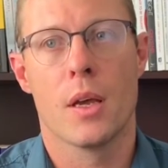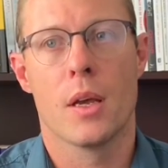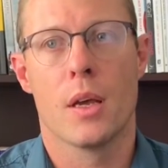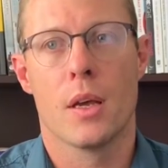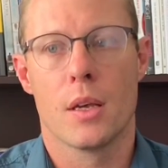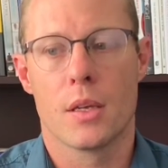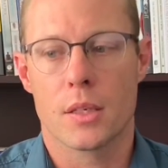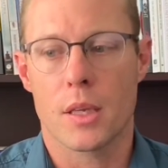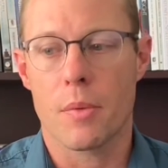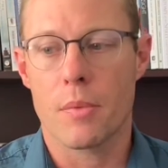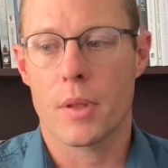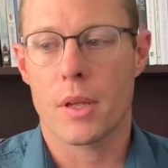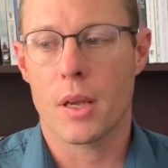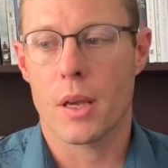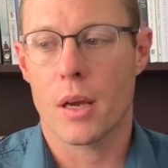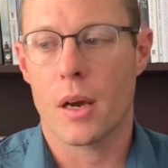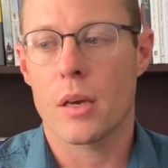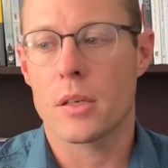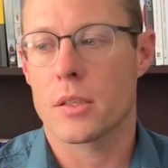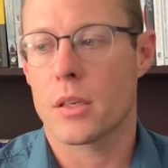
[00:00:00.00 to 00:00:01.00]
Something that
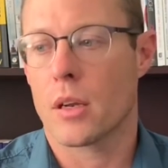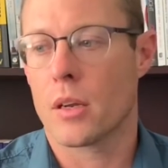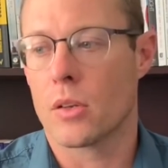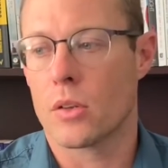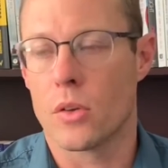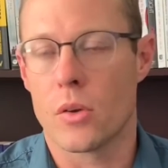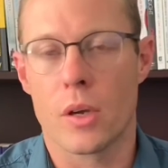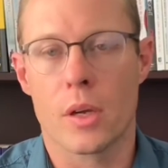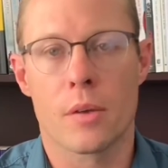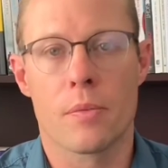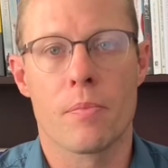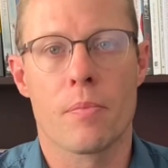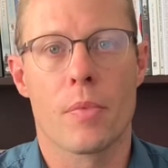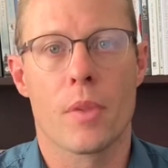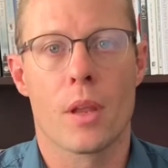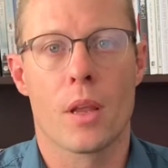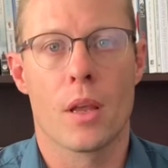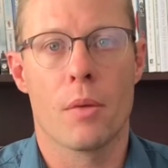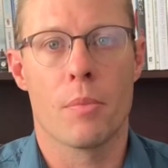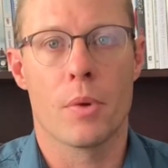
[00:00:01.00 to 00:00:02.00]
I started doing,
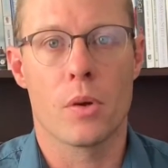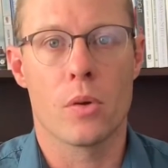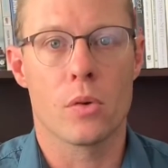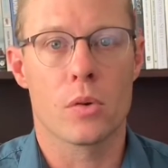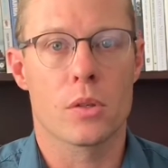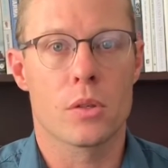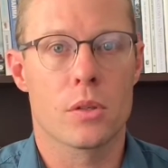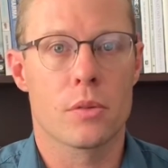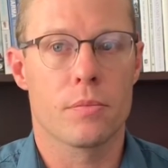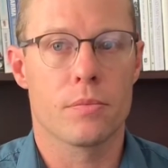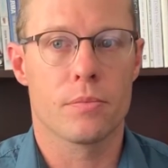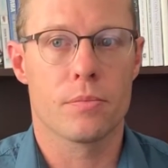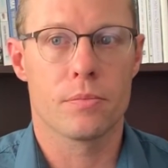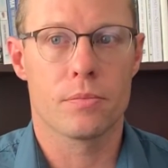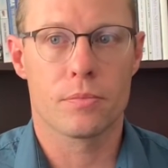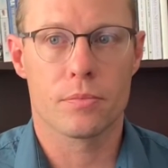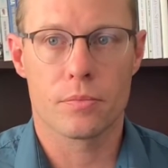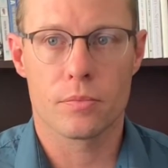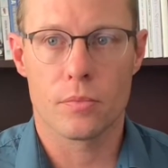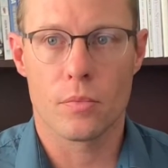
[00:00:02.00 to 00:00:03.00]
because
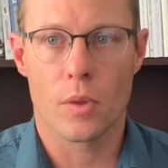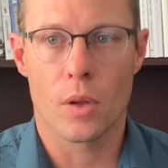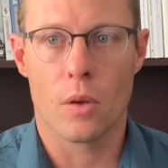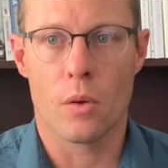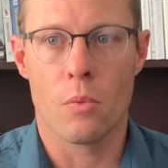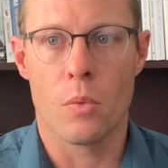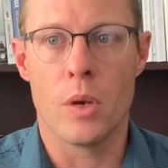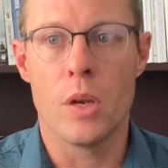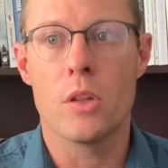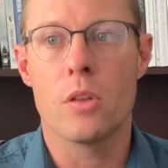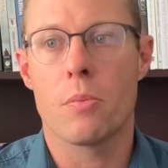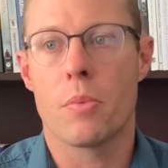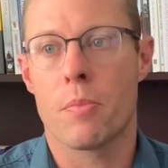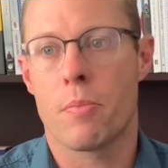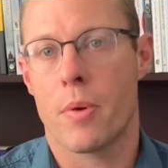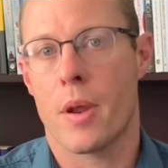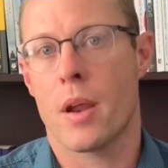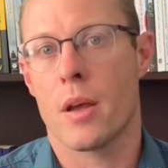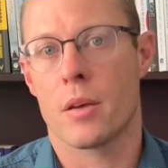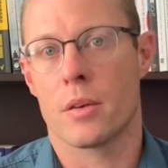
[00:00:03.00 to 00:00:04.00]
we need to
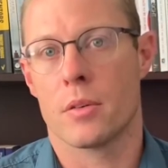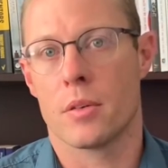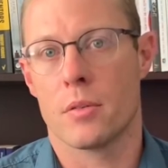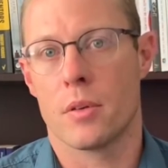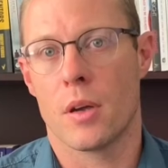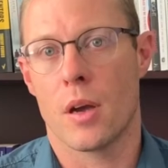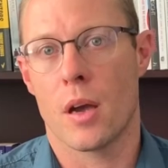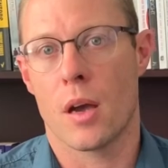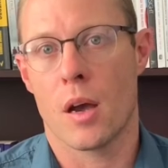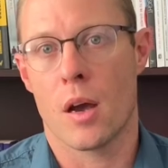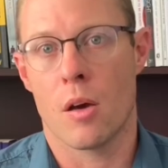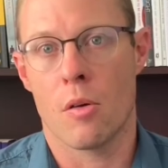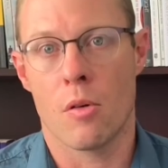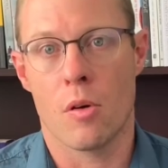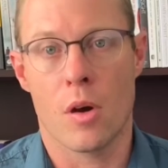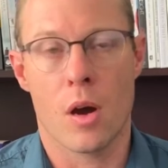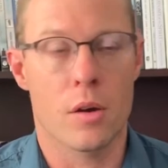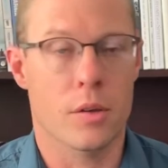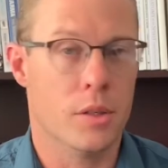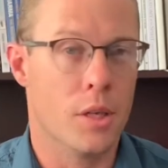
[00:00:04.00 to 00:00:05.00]
prepare
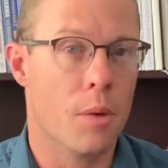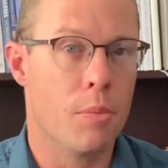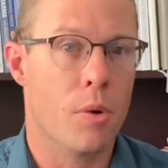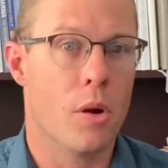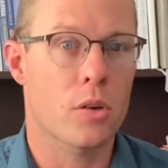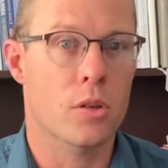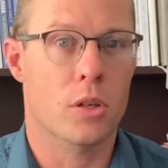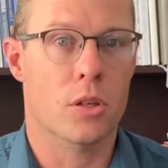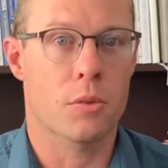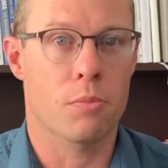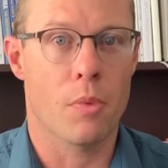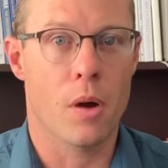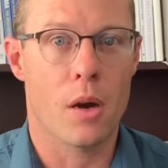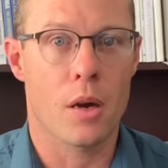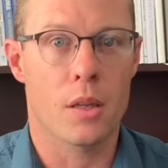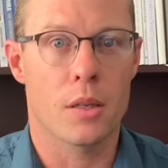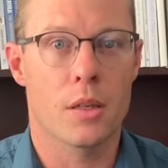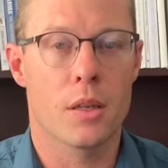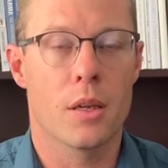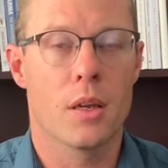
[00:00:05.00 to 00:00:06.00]
our subconscious
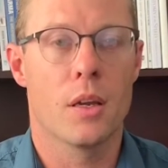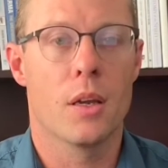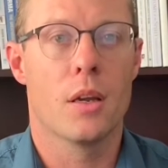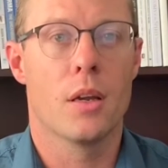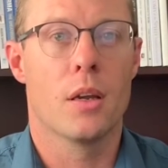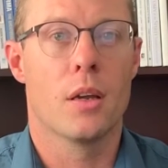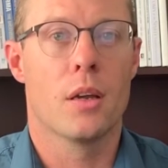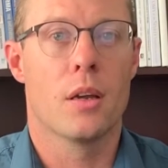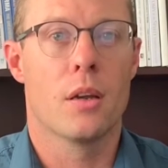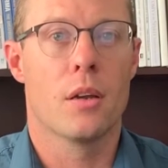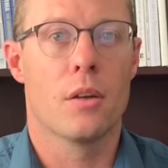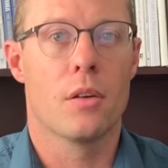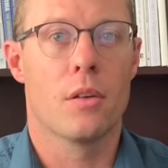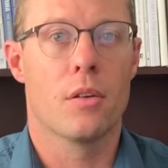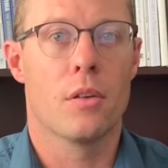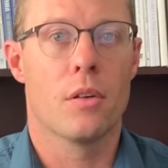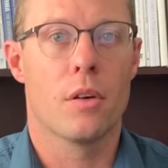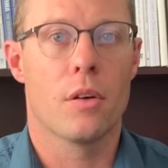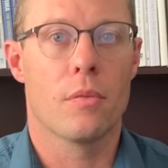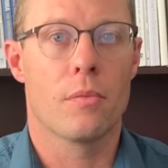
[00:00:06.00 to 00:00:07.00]
mind
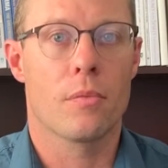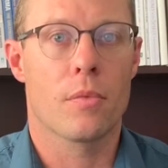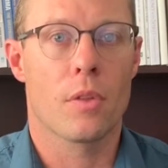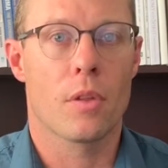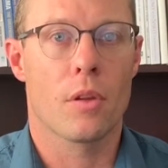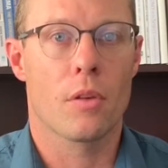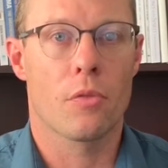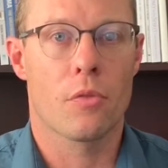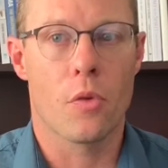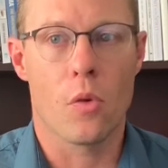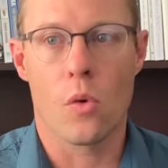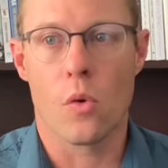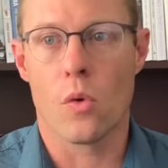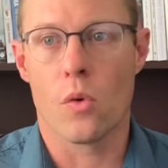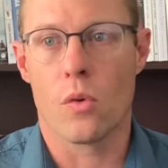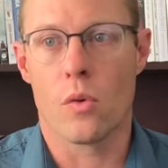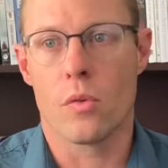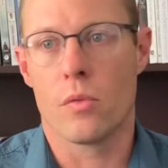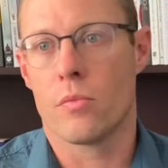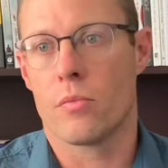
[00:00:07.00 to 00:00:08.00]
for
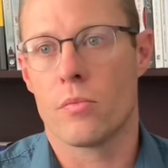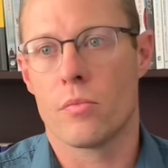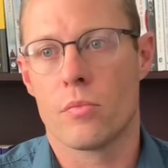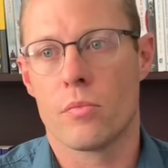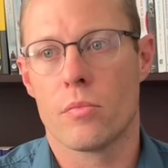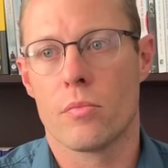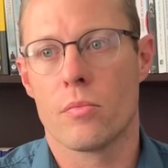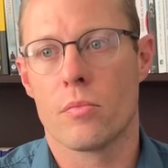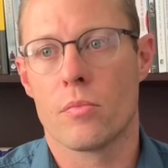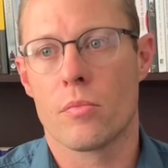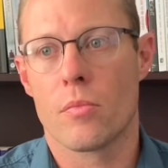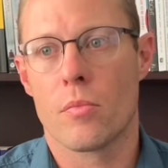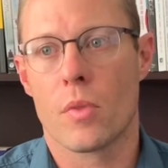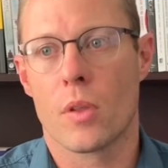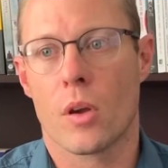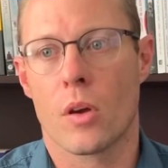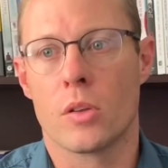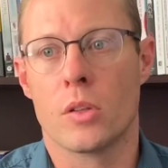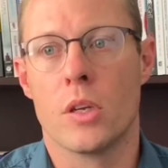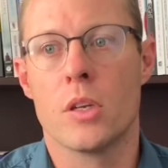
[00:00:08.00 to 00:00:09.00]

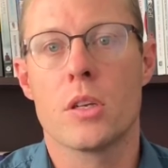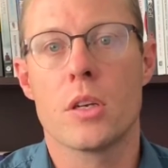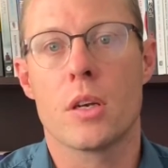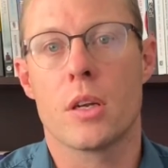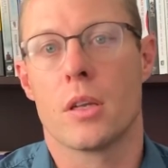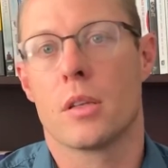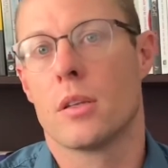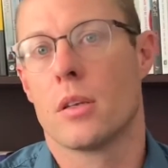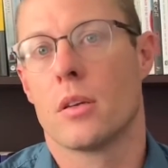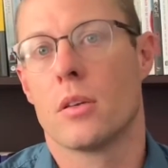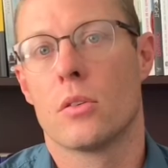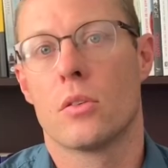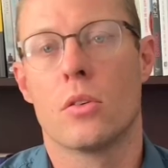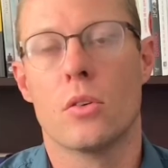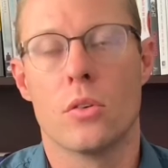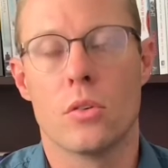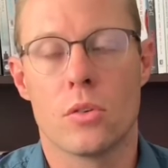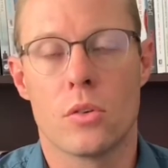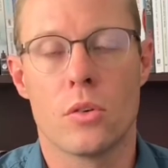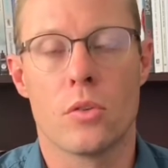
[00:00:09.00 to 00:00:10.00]
conditioning it
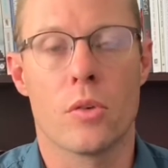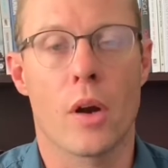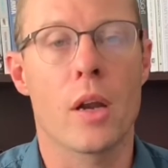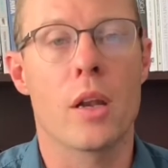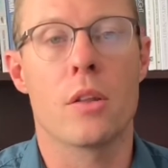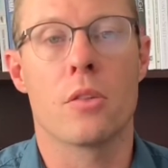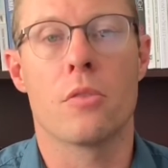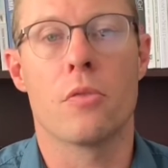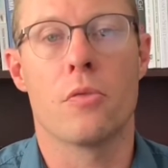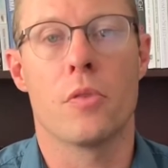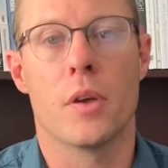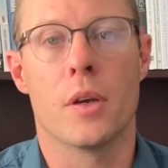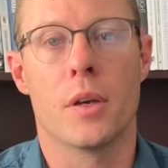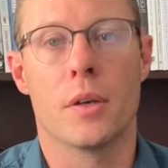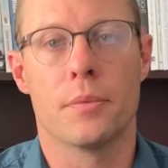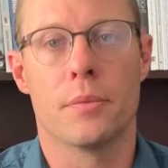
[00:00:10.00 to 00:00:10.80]
to run into fear.